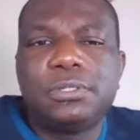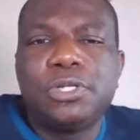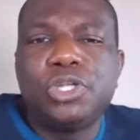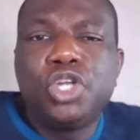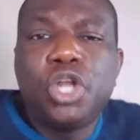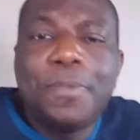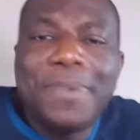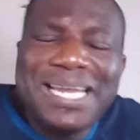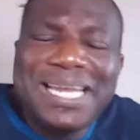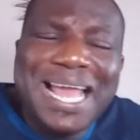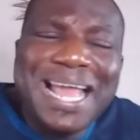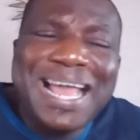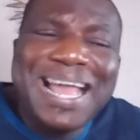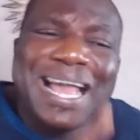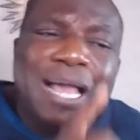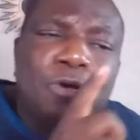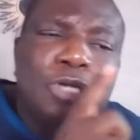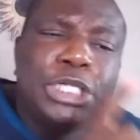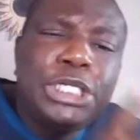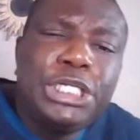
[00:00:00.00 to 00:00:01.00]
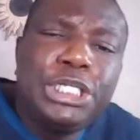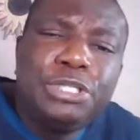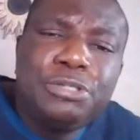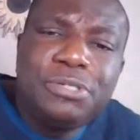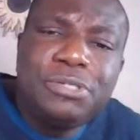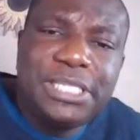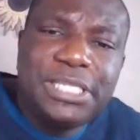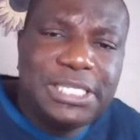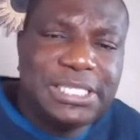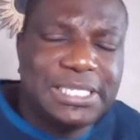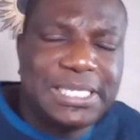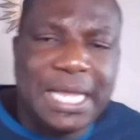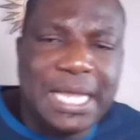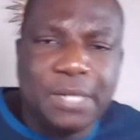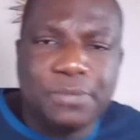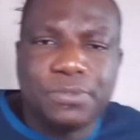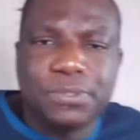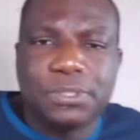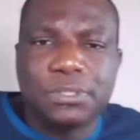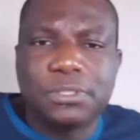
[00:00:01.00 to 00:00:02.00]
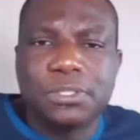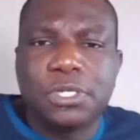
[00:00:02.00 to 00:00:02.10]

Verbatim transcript: No matter how good it sounds,